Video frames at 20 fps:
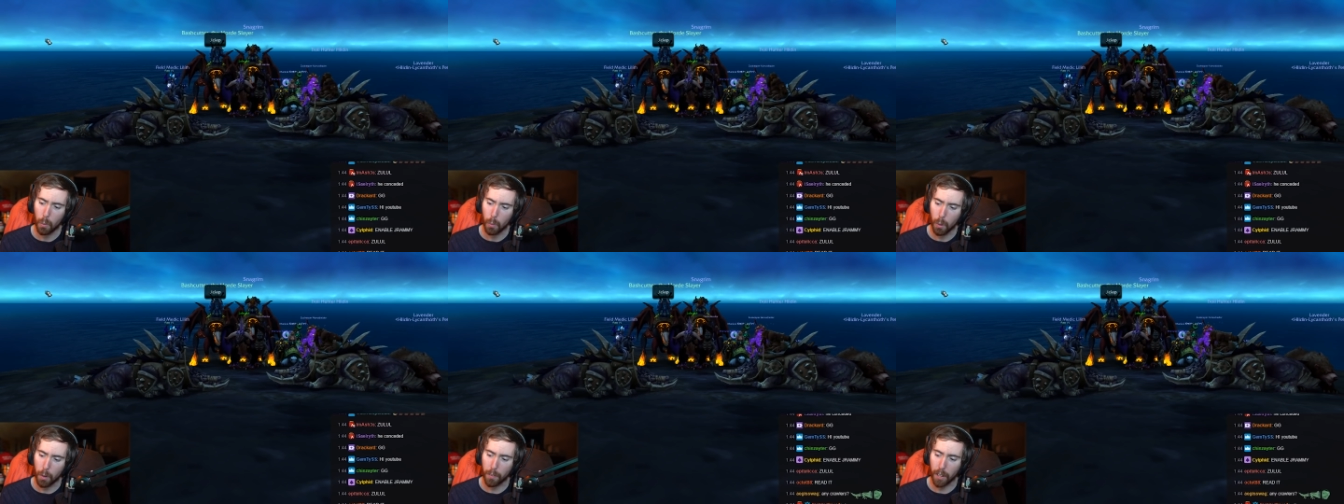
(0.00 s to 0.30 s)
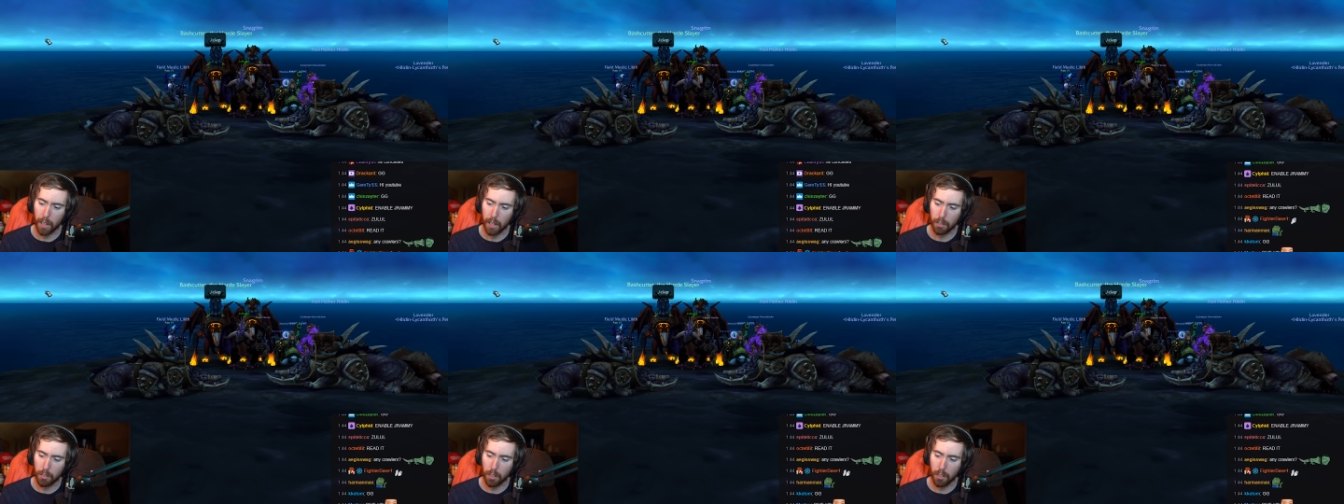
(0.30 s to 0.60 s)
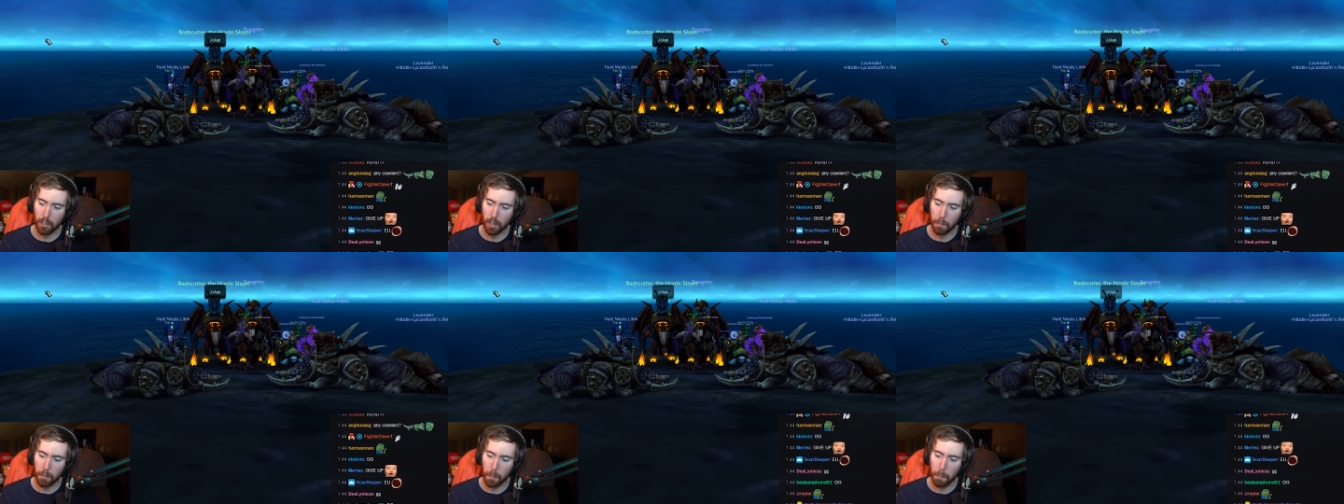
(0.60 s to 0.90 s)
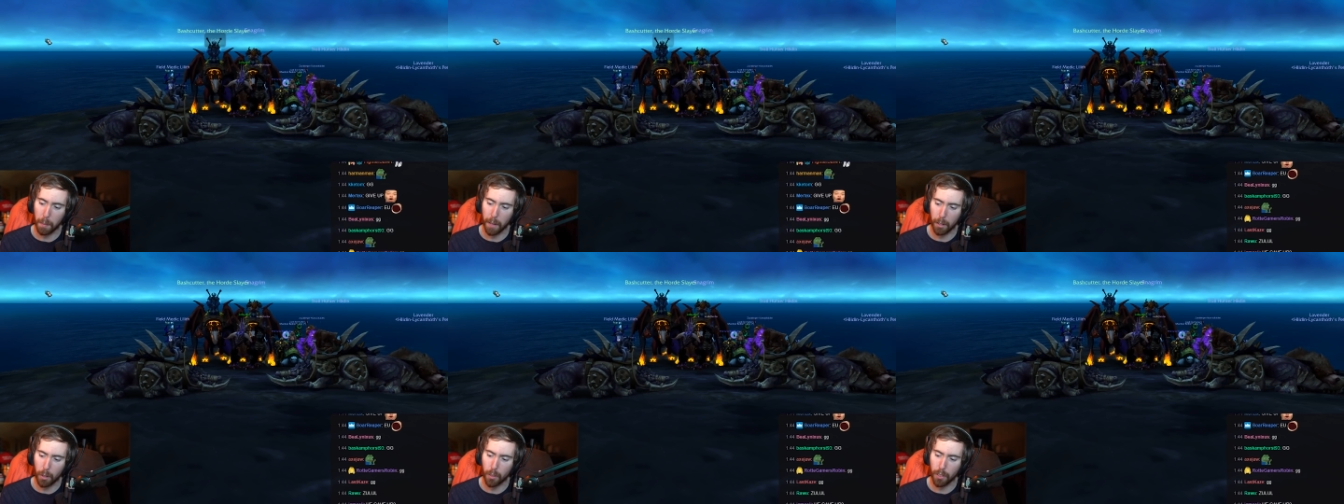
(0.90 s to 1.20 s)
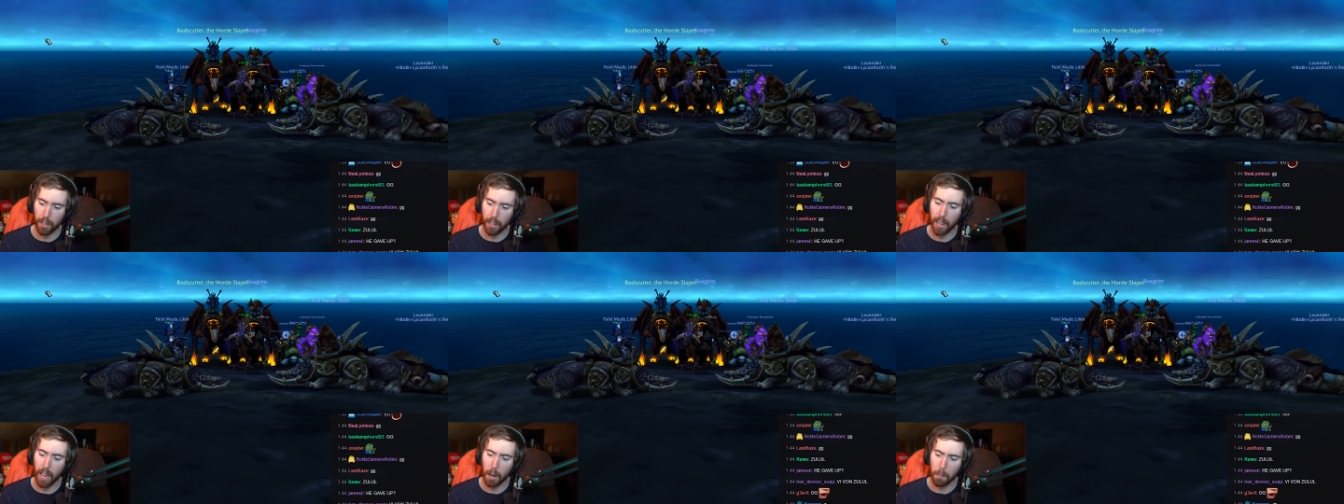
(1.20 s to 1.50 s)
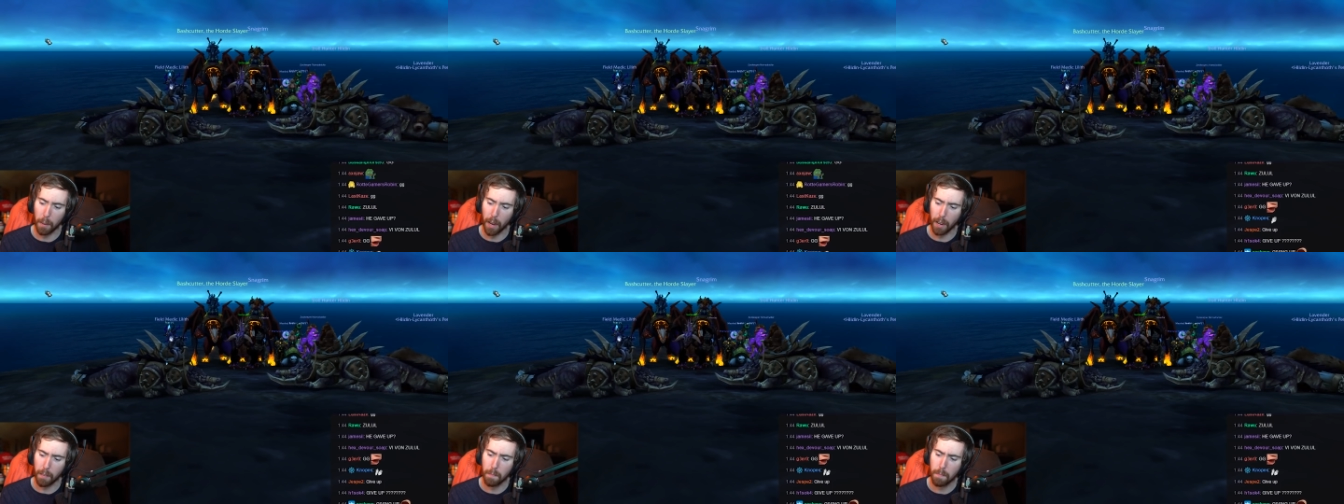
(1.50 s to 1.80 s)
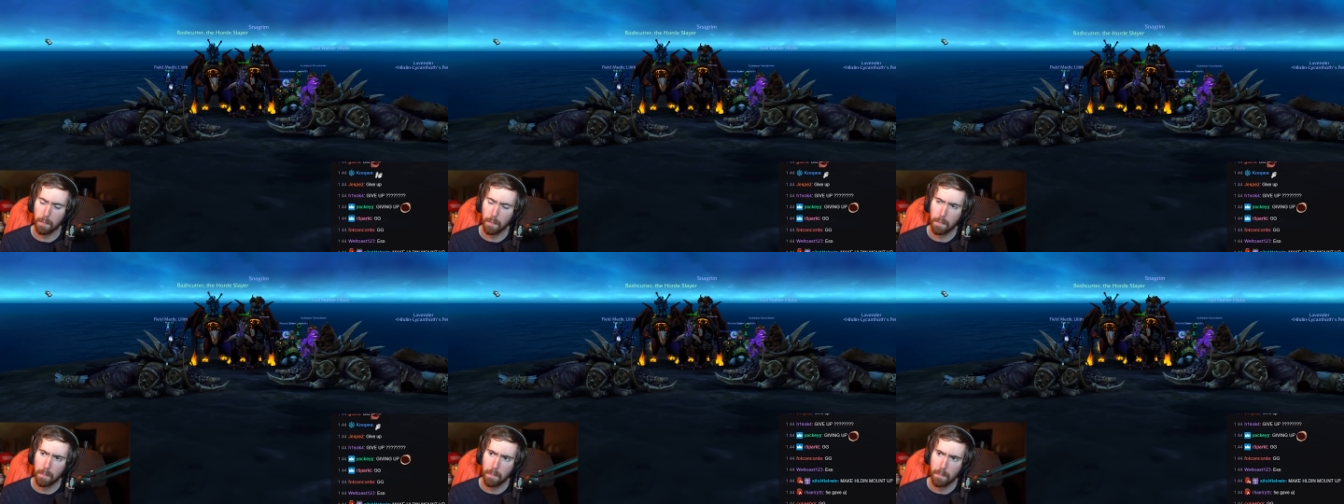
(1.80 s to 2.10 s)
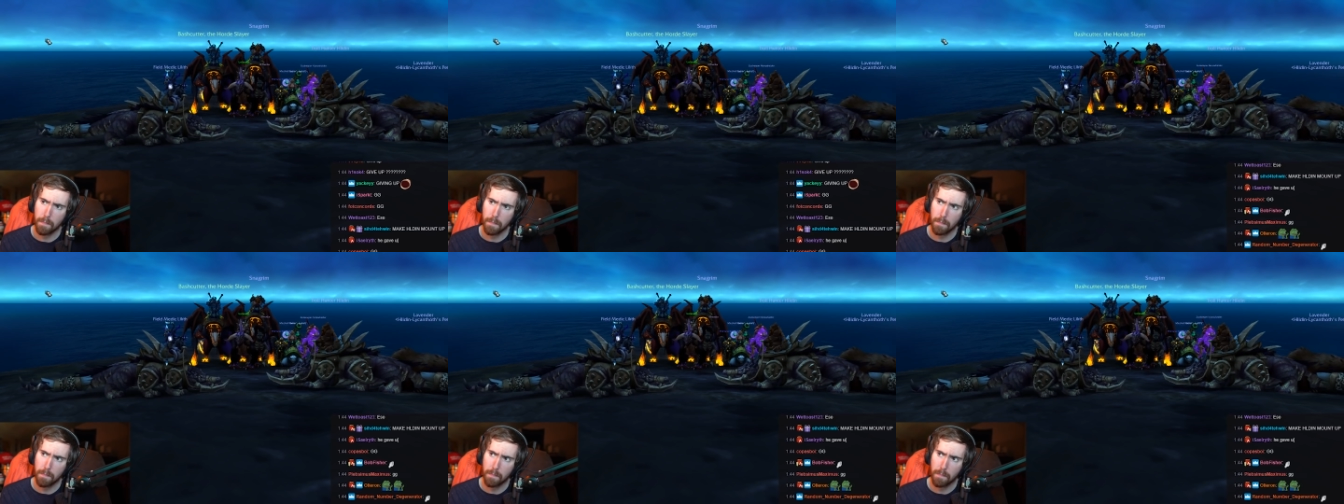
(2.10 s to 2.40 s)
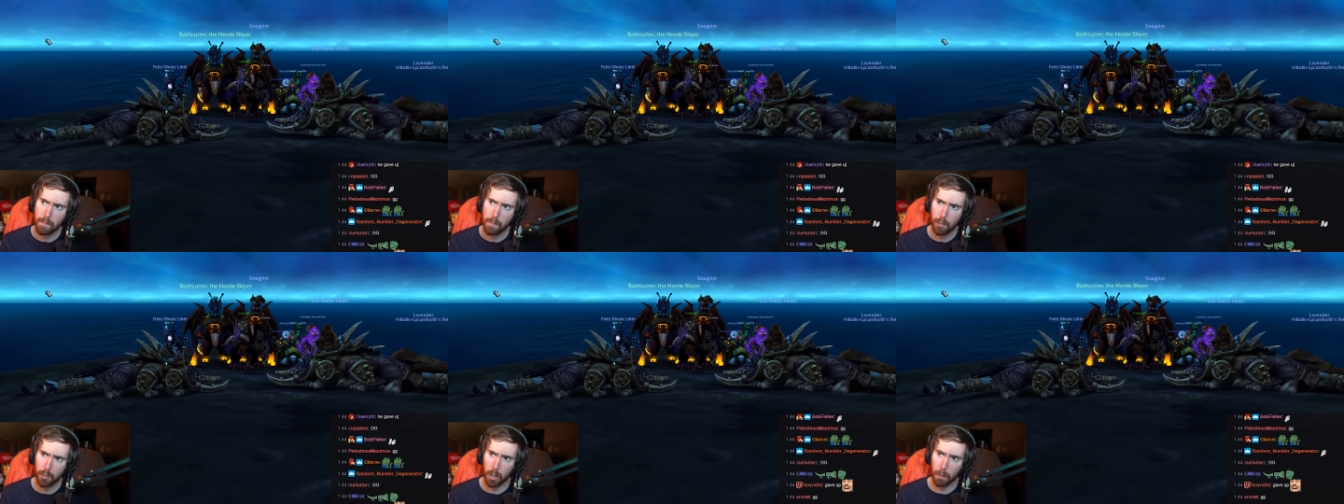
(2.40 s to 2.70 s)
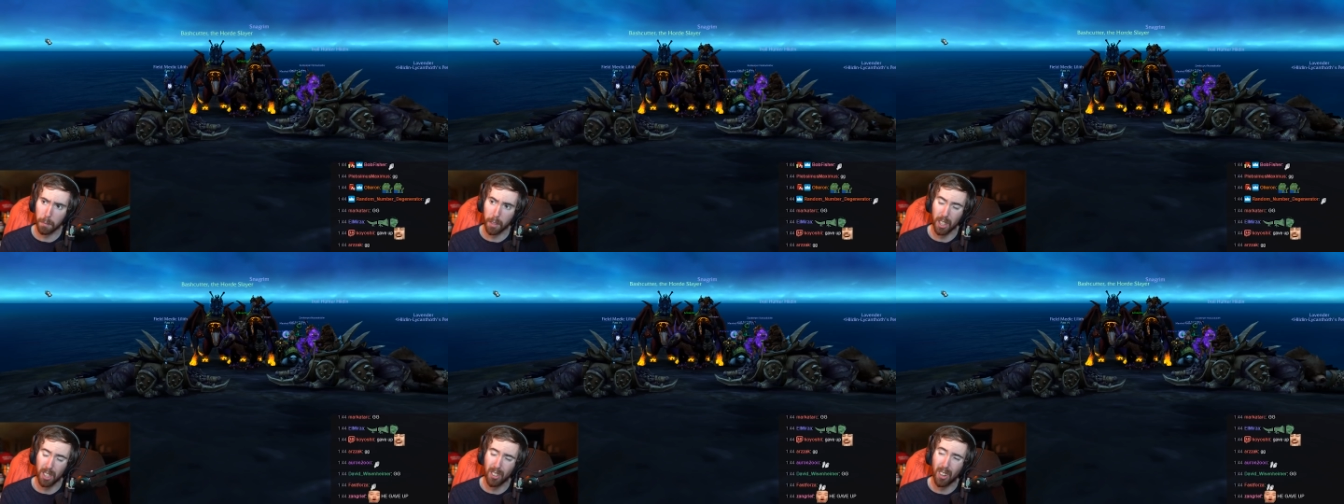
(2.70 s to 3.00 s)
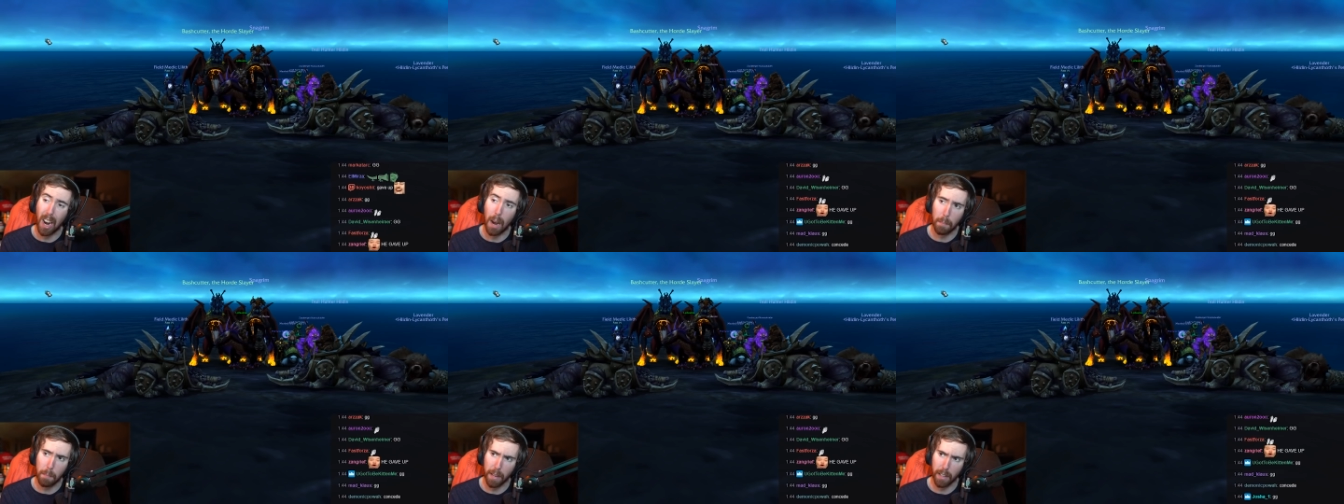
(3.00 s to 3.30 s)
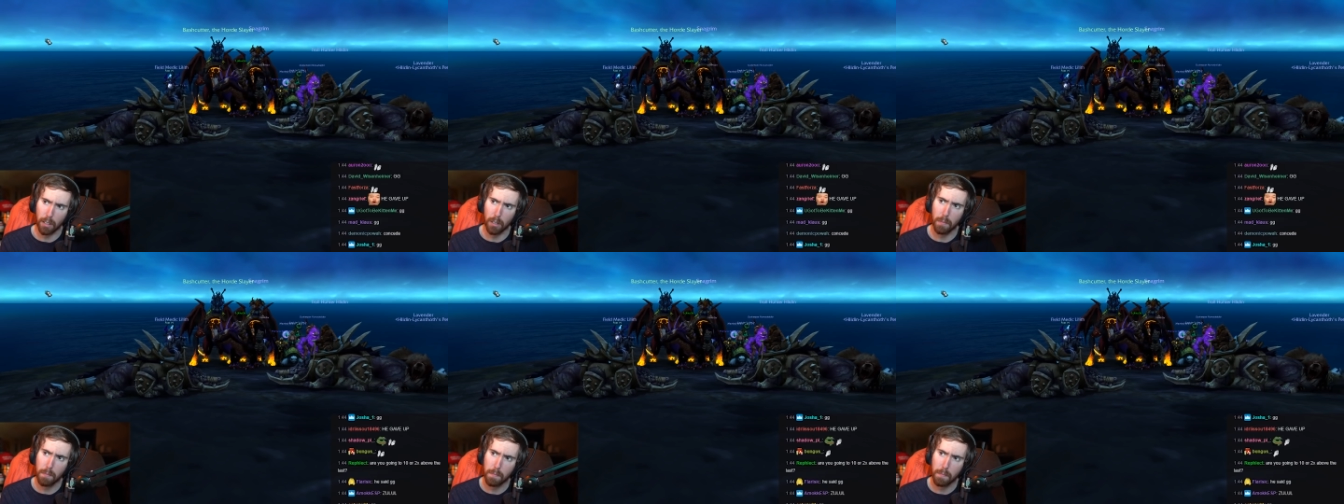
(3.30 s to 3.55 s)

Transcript: We've got to see something better than that, man. Something a lot better.